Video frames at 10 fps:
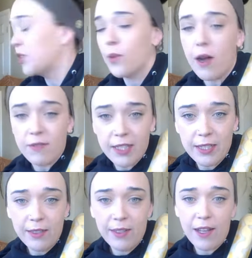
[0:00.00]

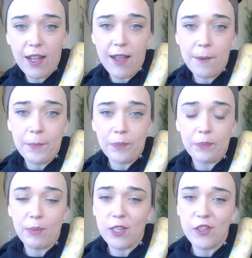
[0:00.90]
often,
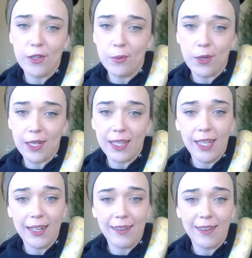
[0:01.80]
but she didn't want to eat
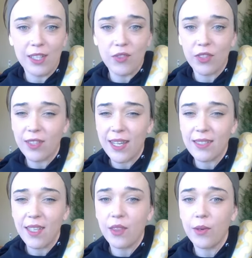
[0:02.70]
anything else for the
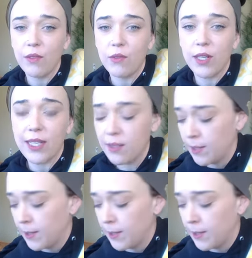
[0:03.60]
last 3 or 4 days.